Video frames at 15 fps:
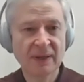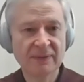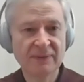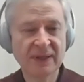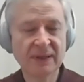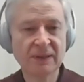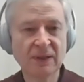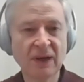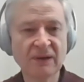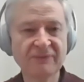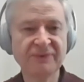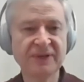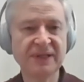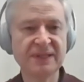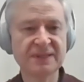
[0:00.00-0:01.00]
That a lot of
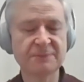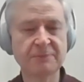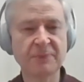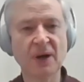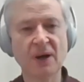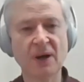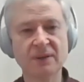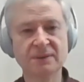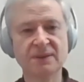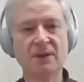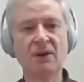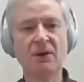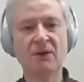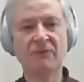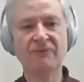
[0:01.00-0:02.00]
it is part
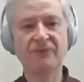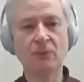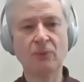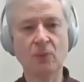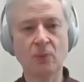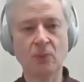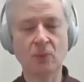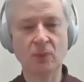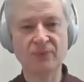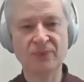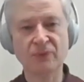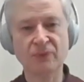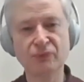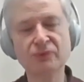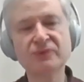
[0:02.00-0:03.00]
of
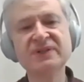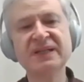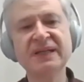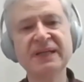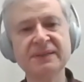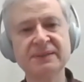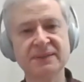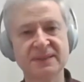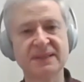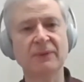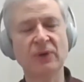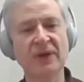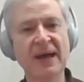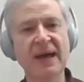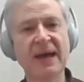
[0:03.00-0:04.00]
the routines that
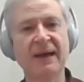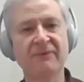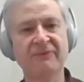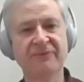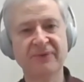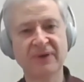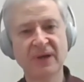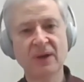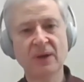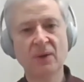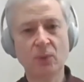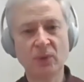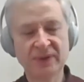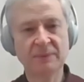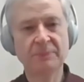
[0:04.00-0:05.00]
we have
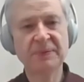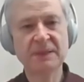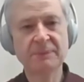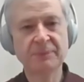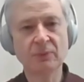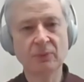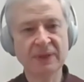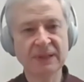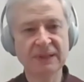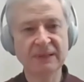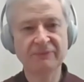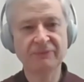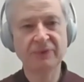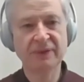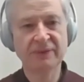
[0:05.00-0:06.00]
with the people we
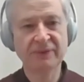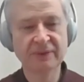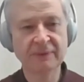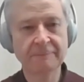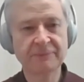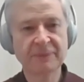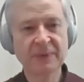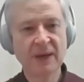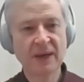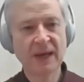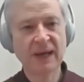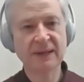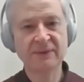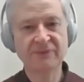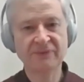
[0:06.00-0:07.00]
live with
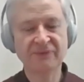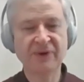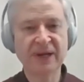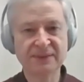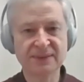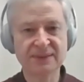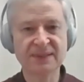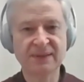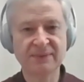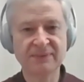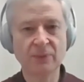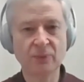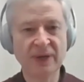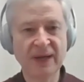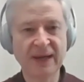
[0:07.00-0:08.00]
and the friends that,
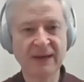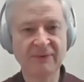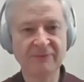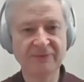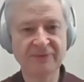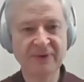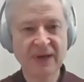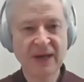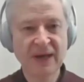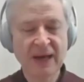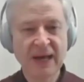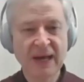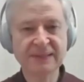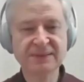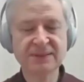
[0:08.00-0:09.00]
that we have.
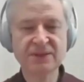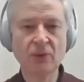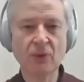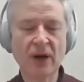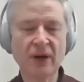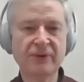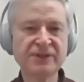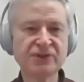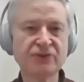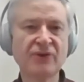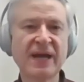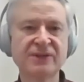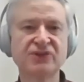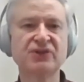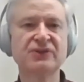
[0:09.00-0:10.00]
And so our
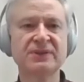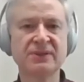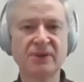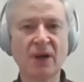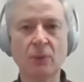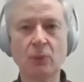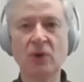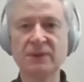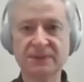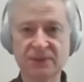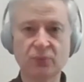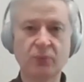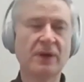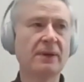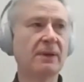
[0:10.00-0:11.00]
interactions are not
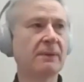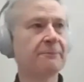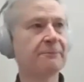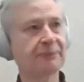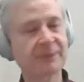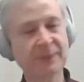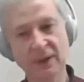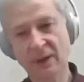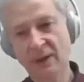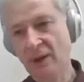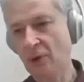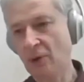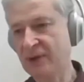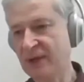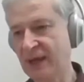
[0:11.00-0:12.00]
ones where,
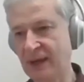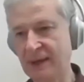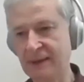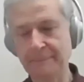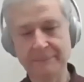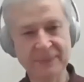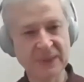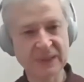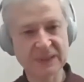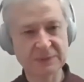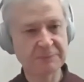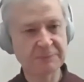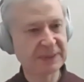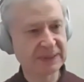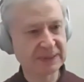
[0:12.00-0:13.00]
okay, it's
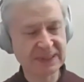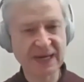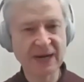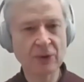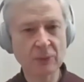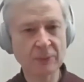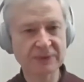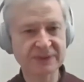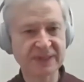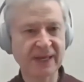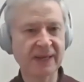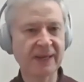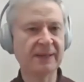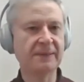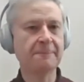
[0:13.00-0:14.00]
been a terrible
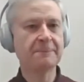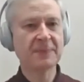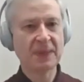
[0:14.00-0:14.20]
day,